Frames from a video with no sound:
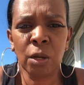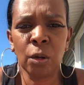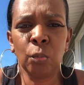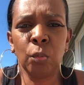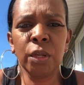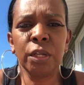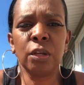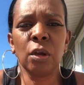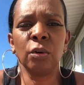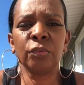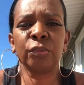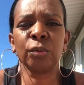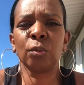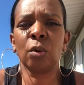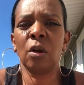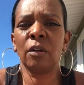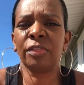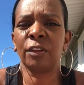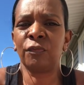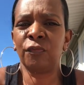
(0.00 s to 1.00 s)
We go through
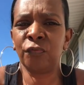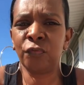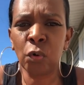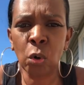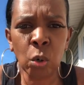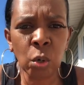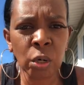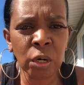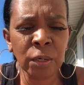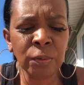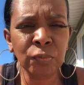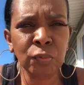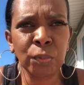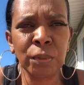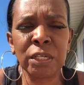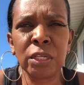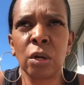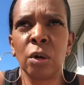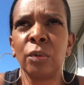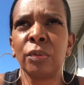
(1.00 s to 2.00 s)
all the forms,
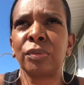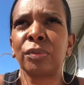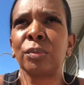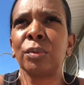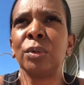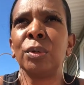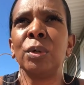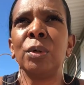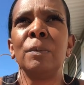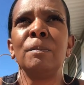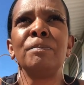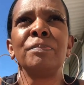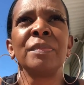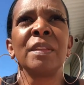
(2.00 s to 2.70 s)
we go through